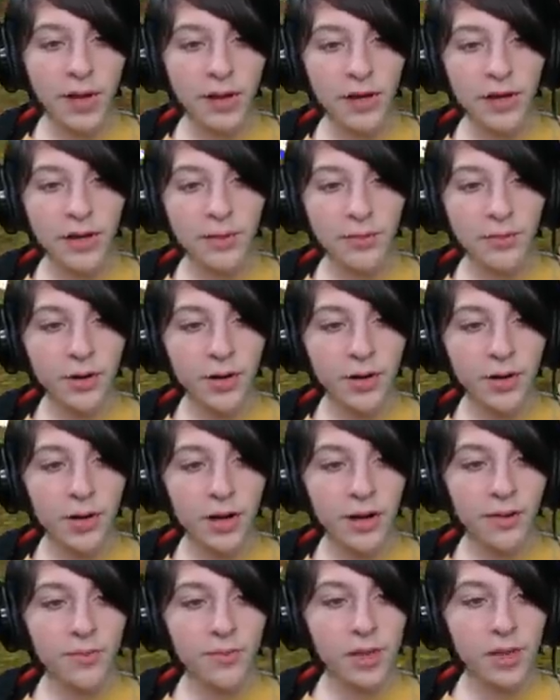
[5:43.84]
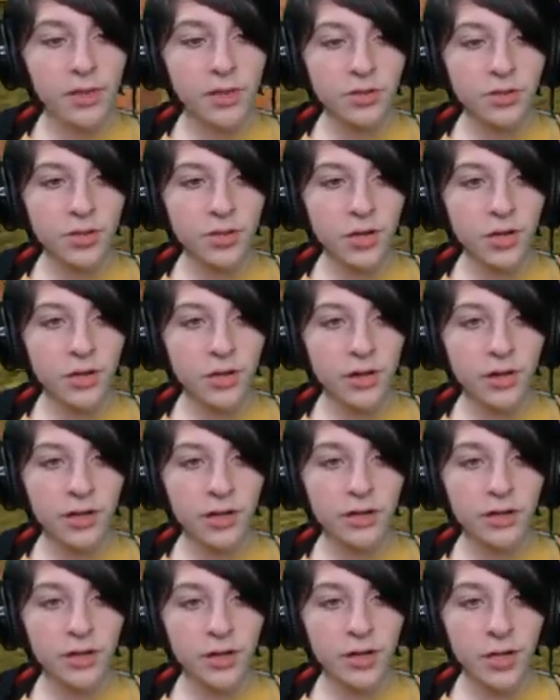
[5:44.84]
anymore. I am a little dog.
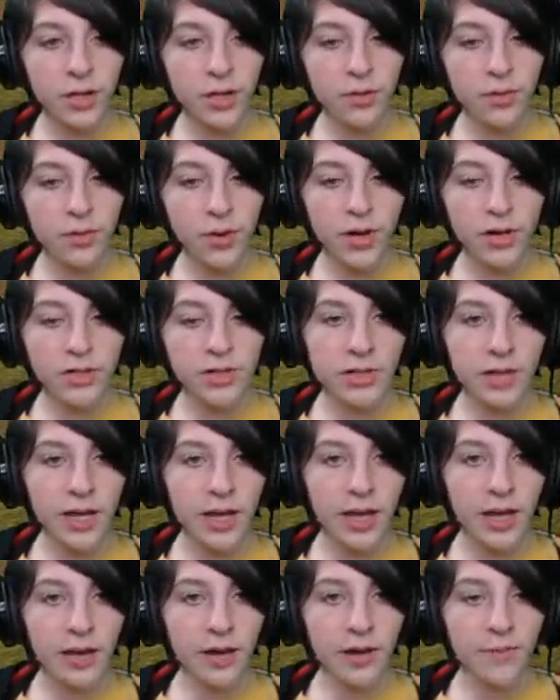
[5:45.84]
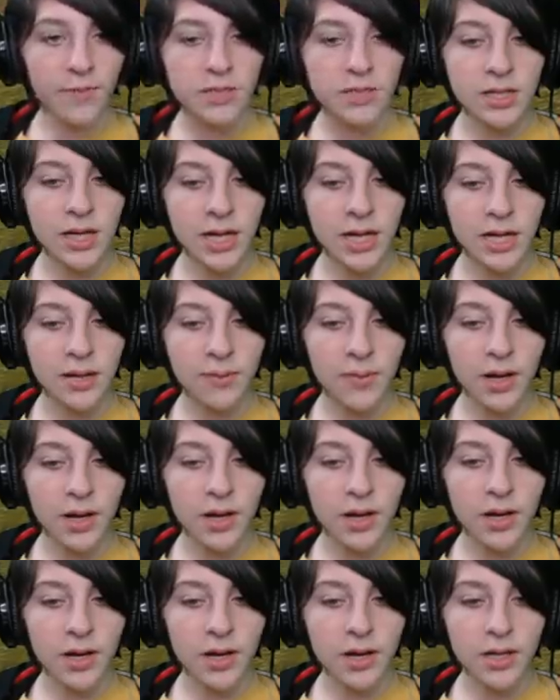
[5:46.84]
Do you want a um teddy
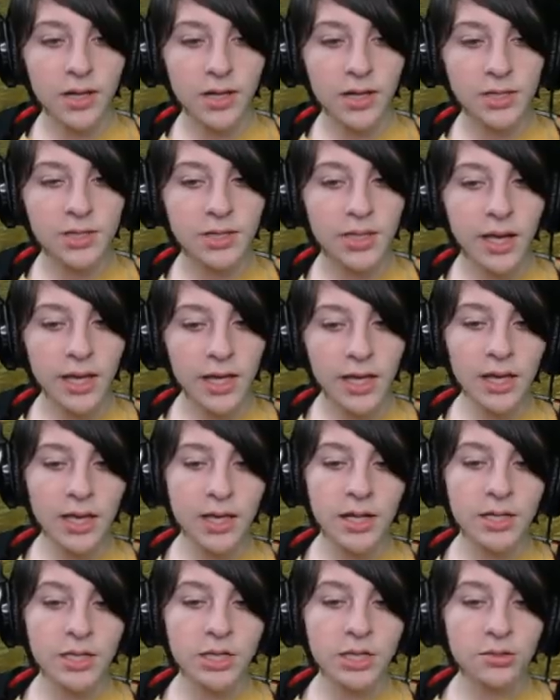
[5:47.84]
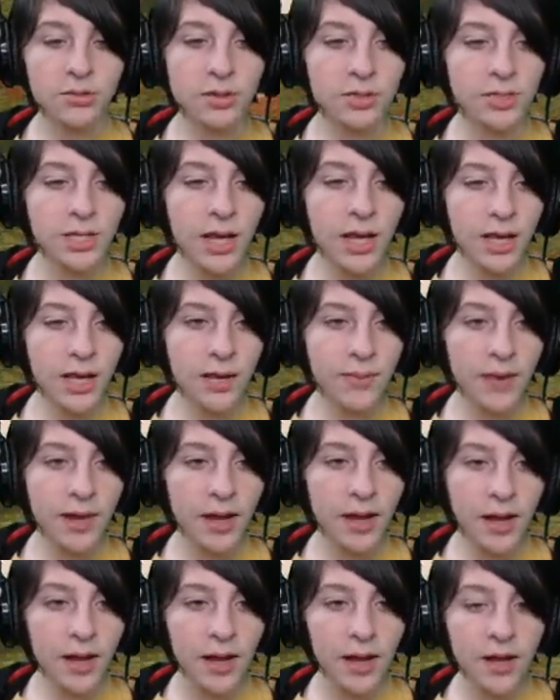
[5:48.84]
bear? Because I can get you a teddy
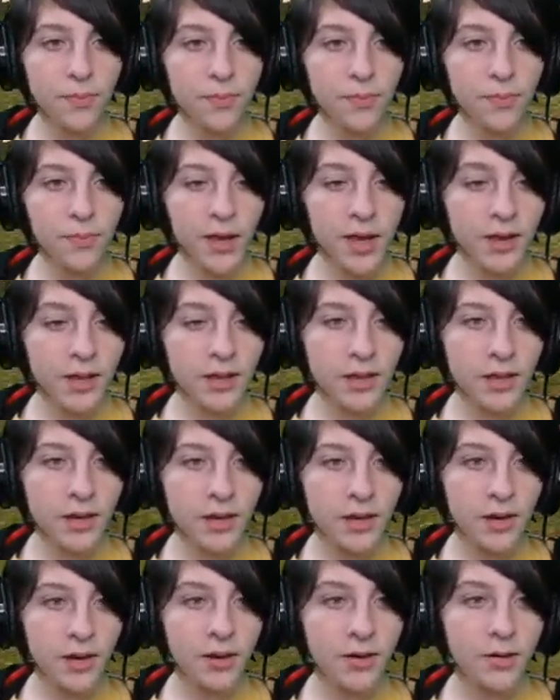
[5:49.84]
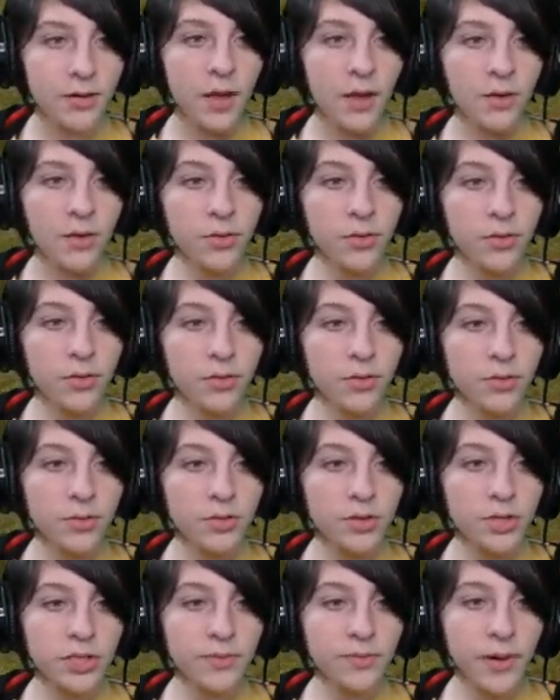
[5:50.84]
bear. Boink, there you go.
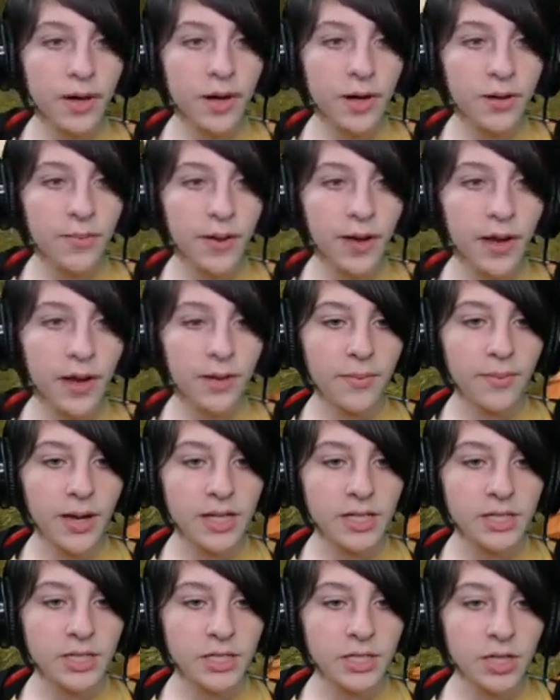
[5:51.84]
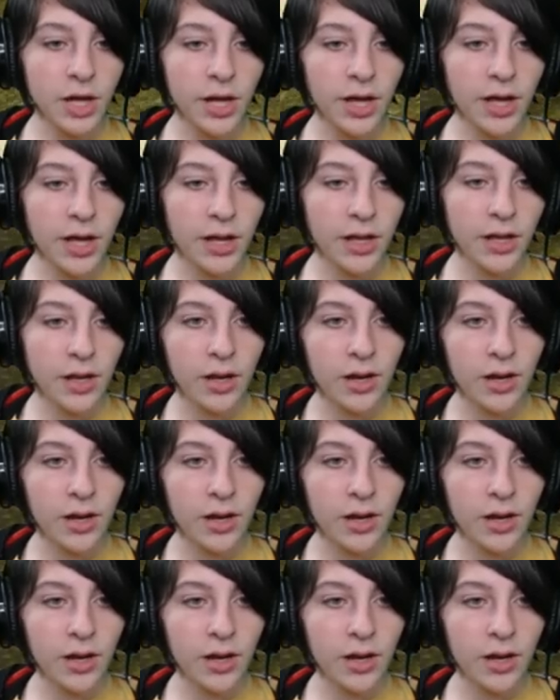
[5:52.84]
Ooh, small bear, my son.